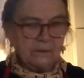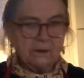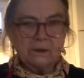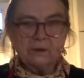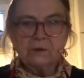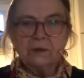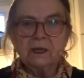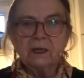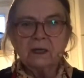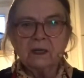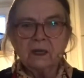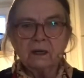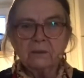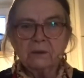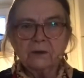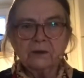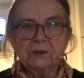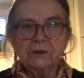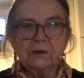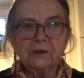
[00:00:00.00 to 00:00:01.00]
they're eaten in
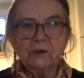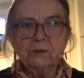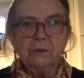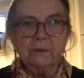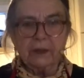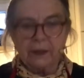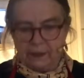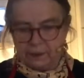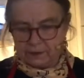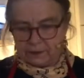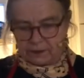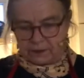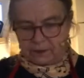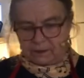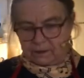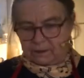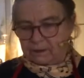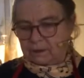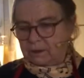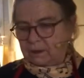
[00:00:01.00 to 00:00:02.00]
about 2
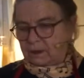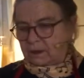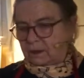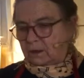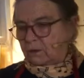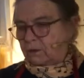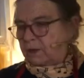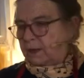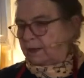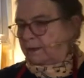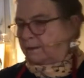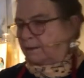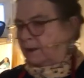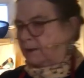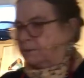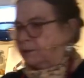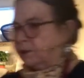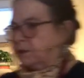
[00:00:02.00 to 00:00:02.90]
minutes. Okay, I'm